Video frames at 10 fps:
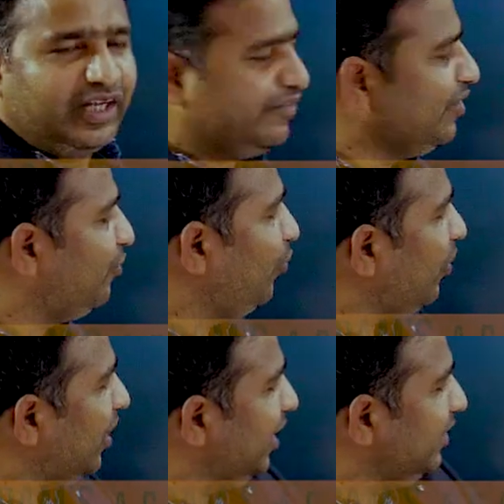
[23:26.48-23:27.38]
If the
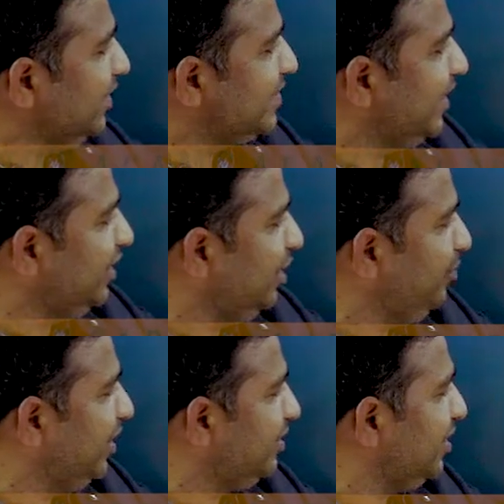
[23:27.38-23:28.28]
focal length is
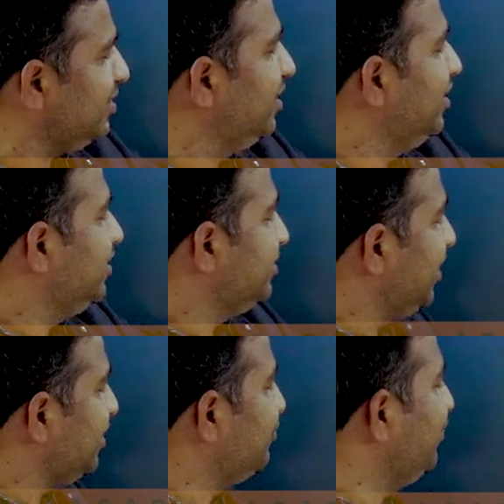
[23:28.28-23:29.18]
centimeters,
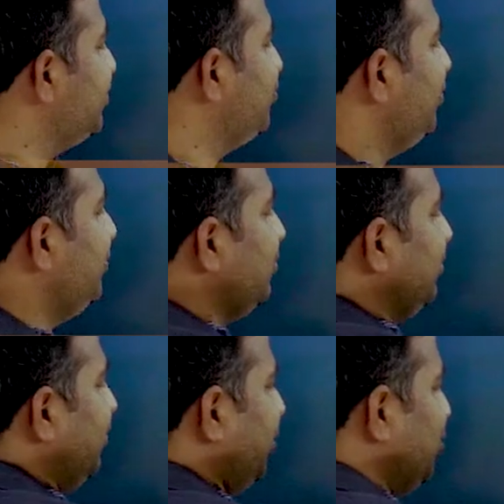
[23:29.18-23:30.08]
just we should
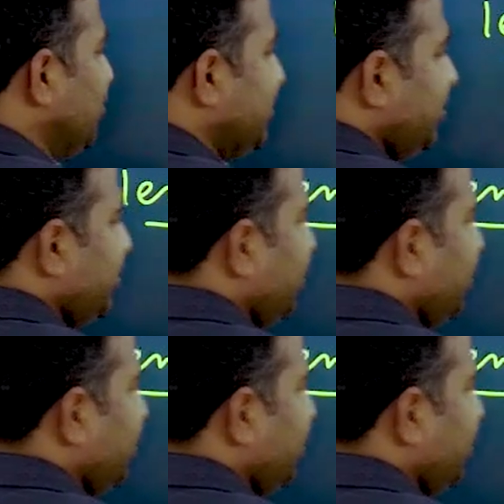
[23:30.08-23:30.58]
use this